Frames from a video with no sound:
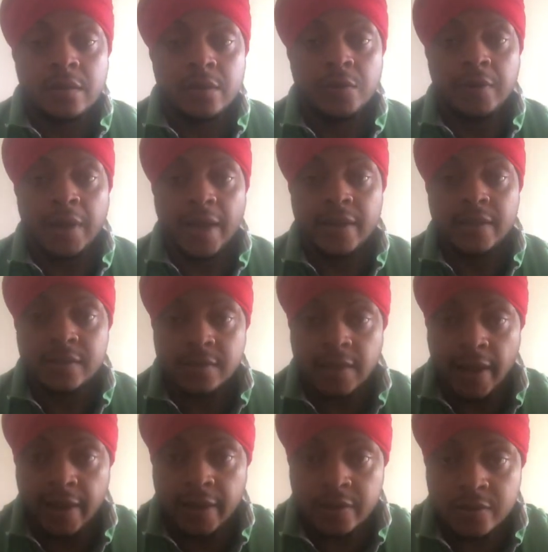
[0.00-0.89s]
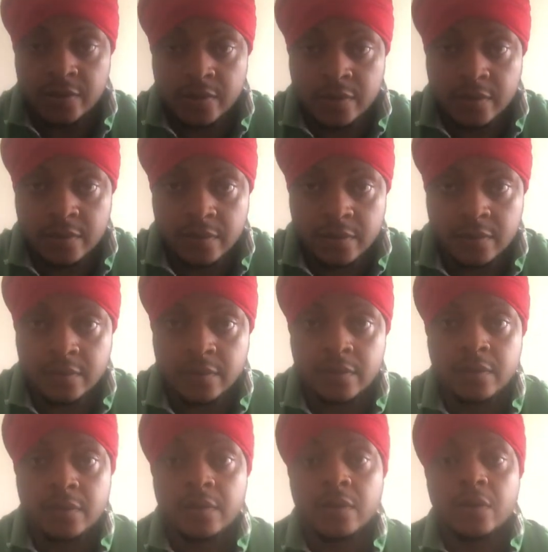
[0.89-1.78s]
United States.
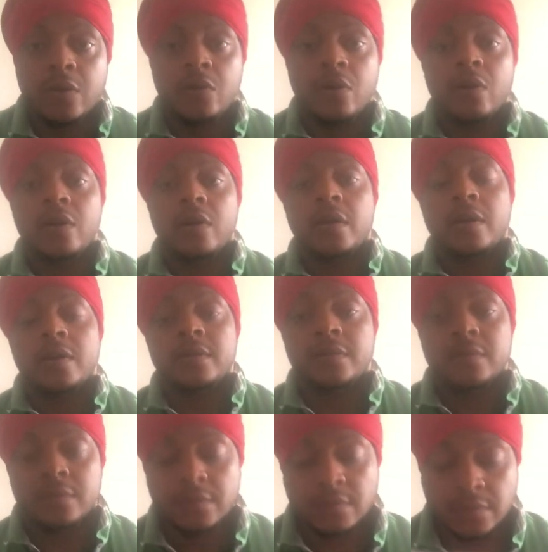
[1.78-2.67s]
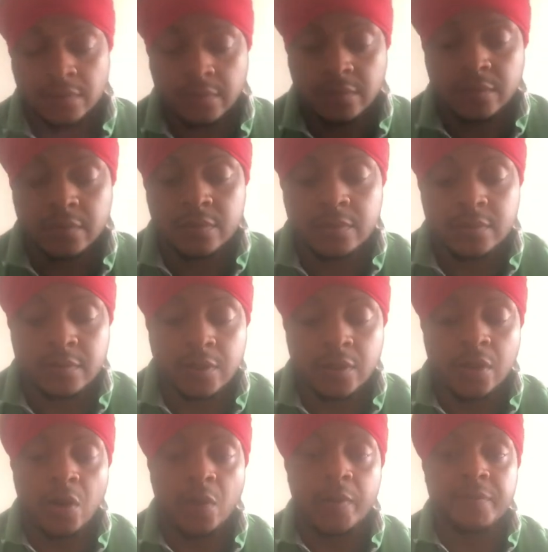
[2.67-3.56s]
Or to
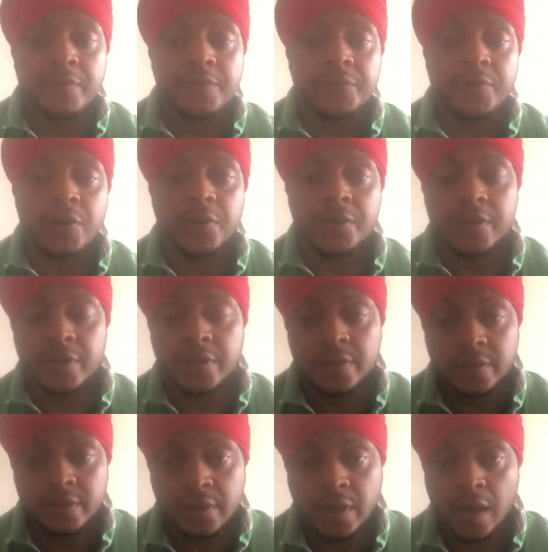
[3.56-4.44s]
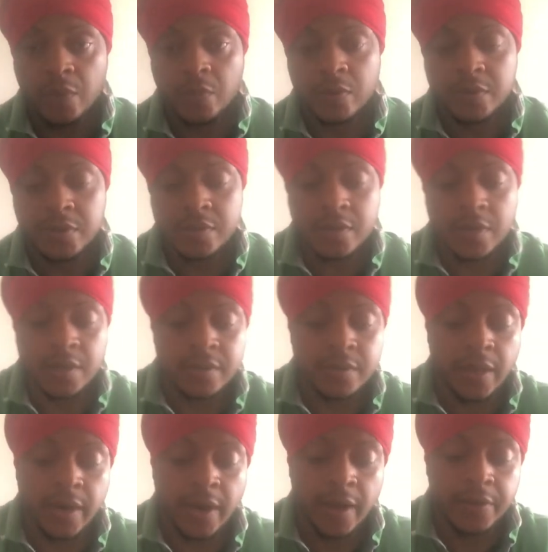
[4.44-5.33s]
go even further, I won't discuss
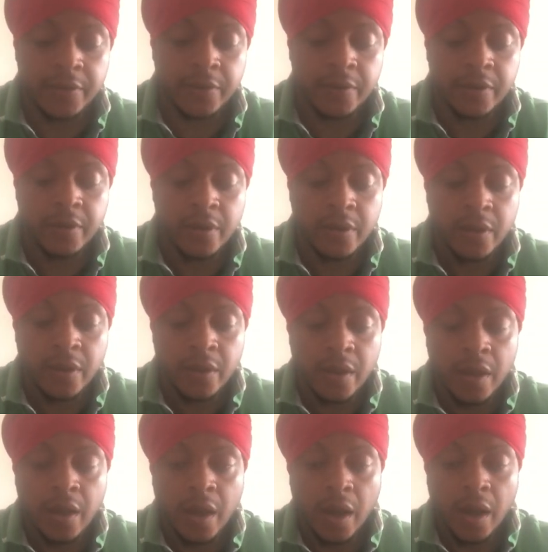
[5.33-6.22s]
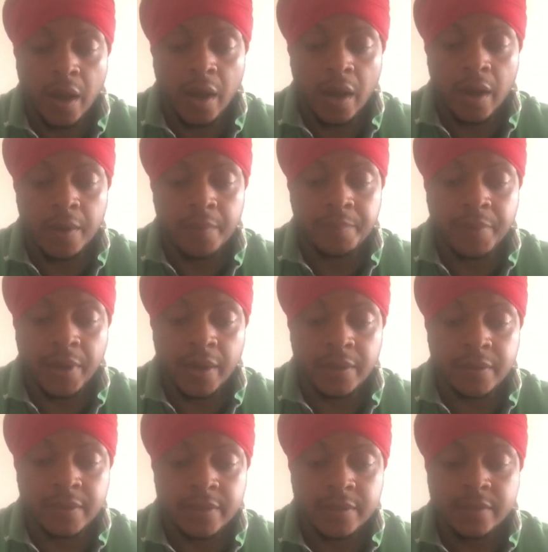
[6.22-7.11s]
that either.
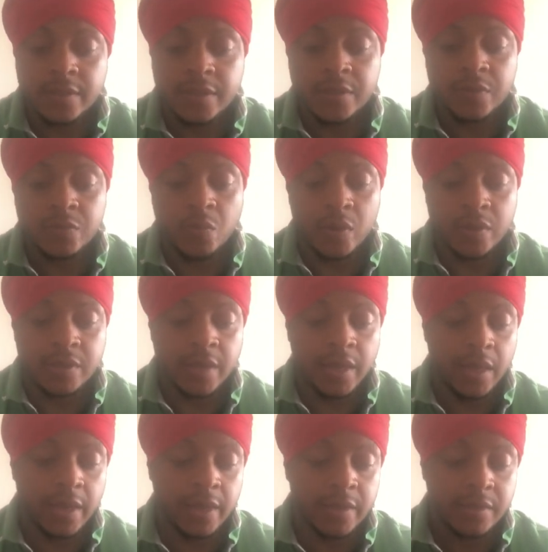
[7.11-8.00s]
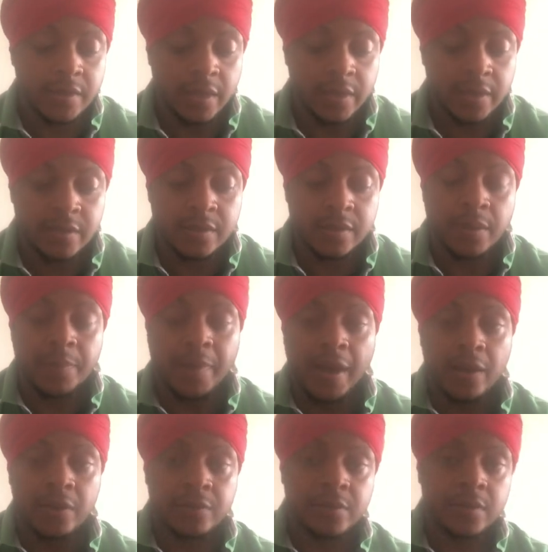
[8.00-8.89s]
But this is, once again, like I said, this is
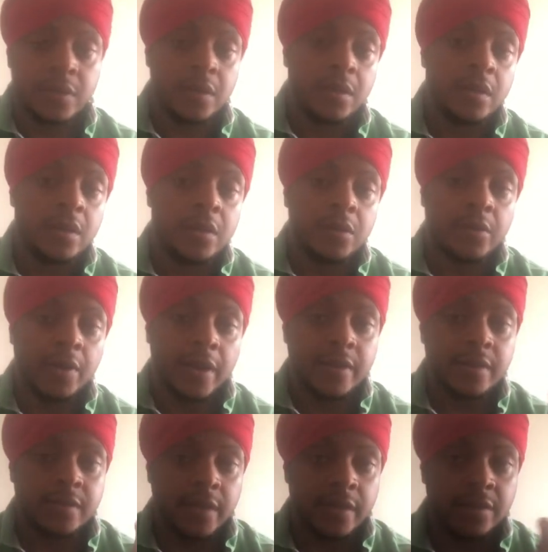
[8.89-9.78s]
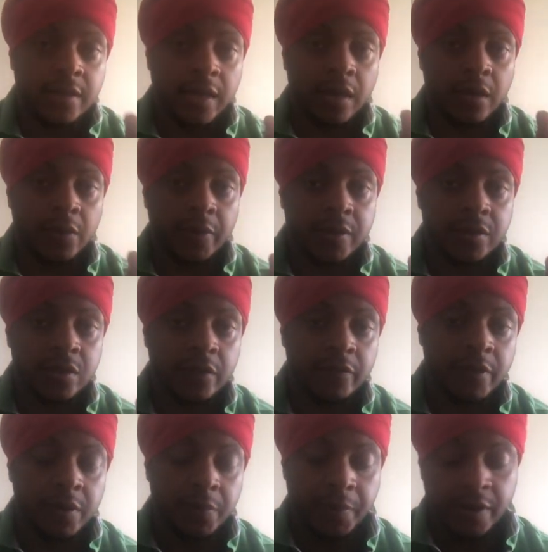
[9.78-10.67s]
about United States Declaration
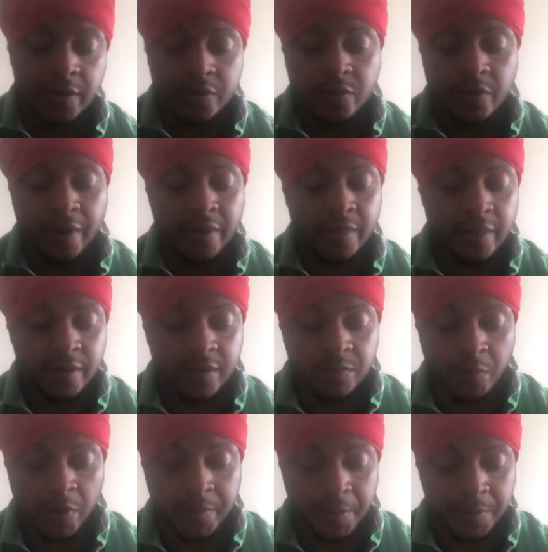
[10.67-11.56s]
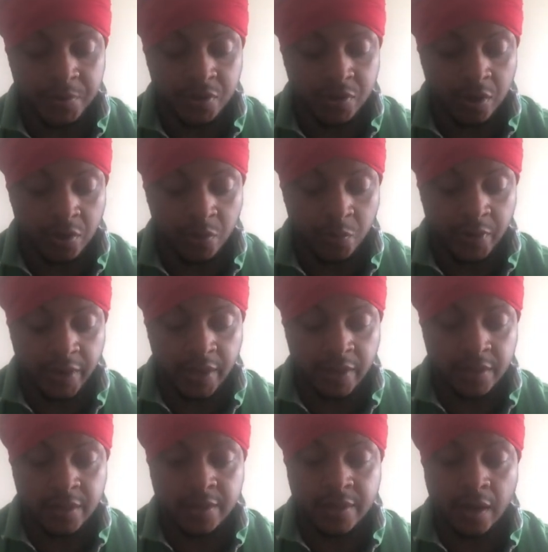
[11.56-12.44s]
of Independence, right? This one, I'm just going to
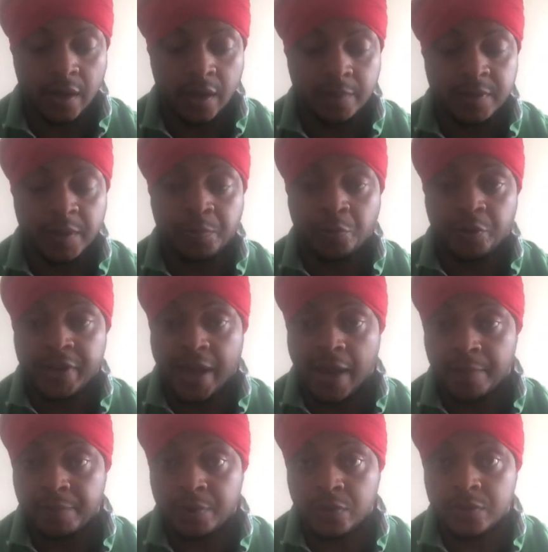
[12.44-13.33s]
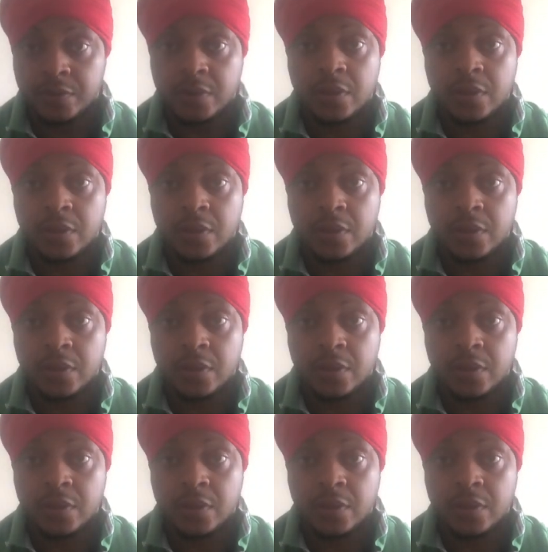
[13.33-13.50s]
read the preamble.